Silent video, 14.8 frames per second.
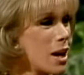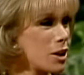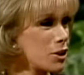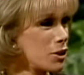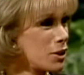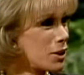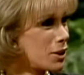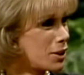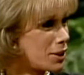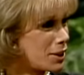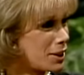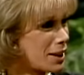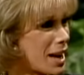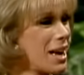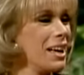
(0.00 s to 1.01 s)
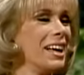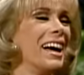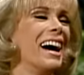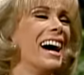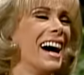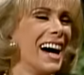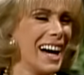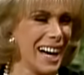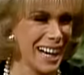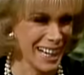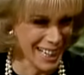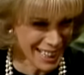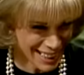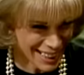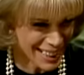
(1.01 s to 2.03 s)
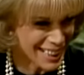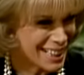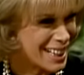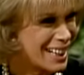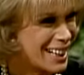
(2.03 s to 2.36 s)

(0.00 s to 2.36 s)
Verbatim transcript: And also the giggles too. Age gives you the giggles.